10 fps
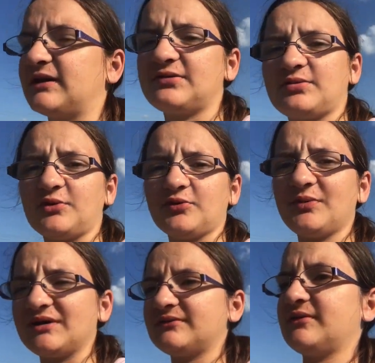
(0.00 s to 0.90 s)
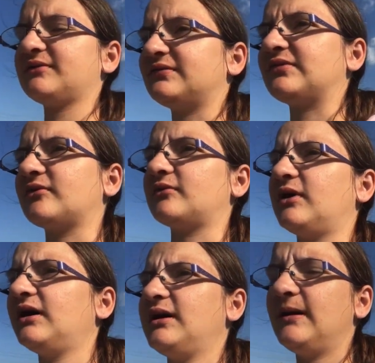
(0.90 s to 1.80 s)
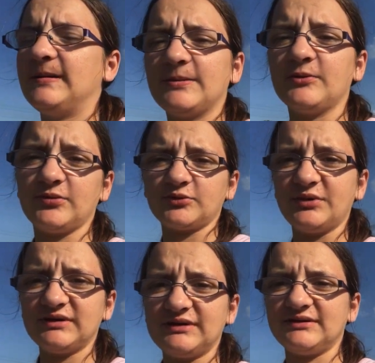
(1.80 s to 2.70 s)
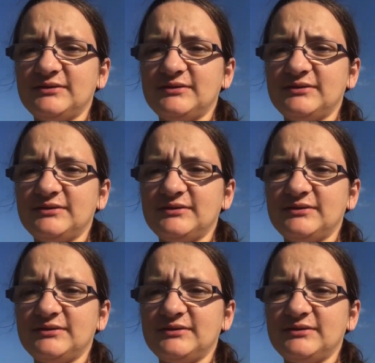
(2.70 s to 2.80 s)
next to the girls' pasture, and so they're a little bit